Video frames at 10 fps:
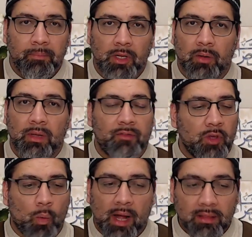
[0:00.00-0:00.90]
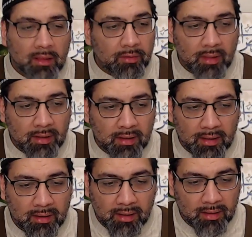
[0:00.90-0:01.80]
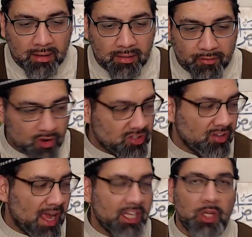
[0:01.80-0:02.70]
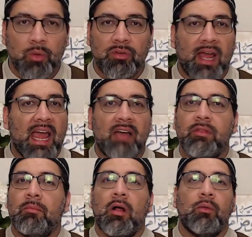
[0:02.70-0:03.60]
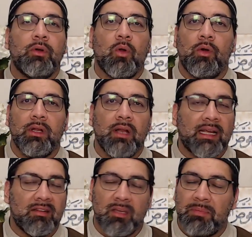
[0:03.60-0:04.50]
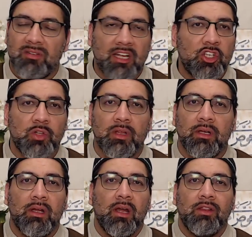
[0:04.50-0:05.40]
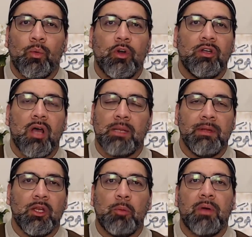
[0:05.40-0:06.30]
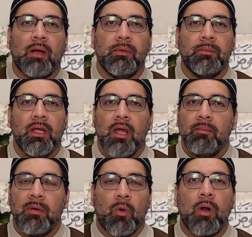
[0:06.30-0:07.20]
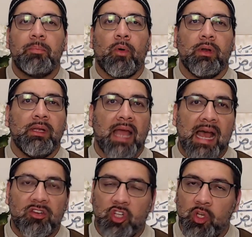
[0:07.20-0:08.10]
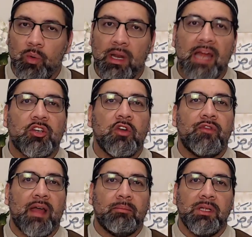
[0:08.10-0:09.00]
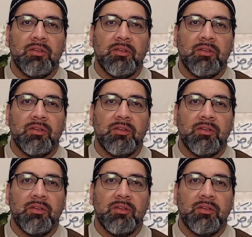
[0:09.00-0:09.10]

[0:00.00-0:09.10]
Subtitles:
If you want the verses I use, I have them all recorded. I can simply send you the Word document, no problem. But more importantly, ask you and ask your families,